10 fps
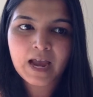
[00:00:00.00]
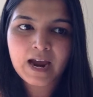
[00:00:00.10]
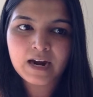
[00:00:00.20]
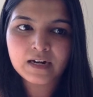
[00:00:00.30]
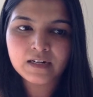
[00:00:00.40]

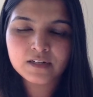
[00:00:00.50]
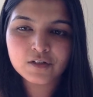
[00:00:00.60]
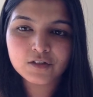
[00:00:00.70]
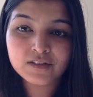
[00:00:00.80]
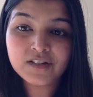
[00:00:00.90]
and
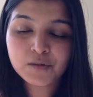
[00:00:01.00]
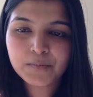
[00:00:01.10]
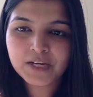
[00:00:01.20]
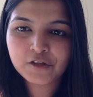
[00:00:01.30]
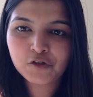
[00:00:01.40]
this
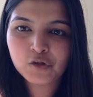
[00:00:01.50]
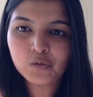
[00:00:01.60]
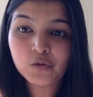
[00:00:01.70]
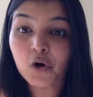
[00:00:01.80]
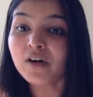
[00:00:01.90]
makes you
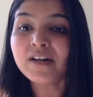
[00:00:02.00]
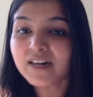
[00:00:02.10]
not